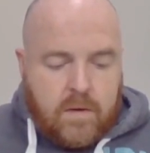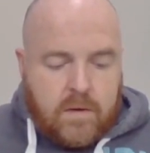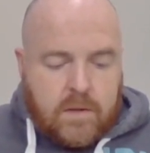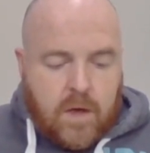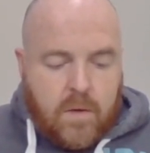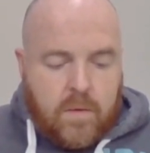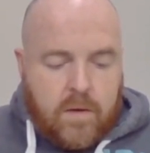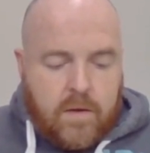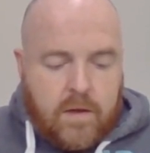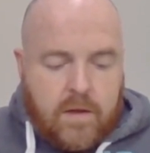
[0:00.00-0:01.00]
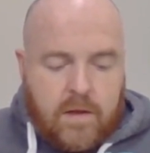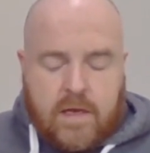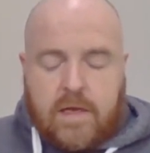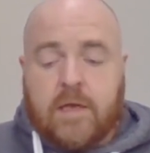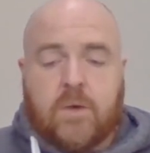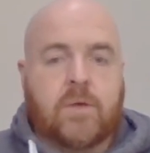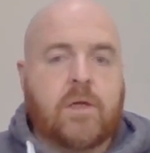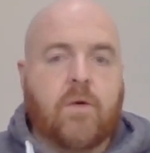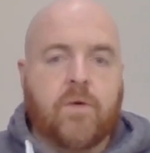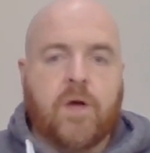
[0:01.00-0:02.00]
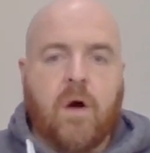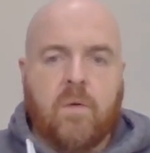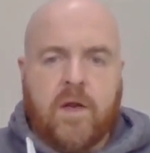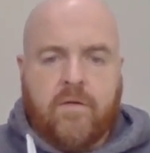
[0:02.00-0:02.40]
so this was called the Holy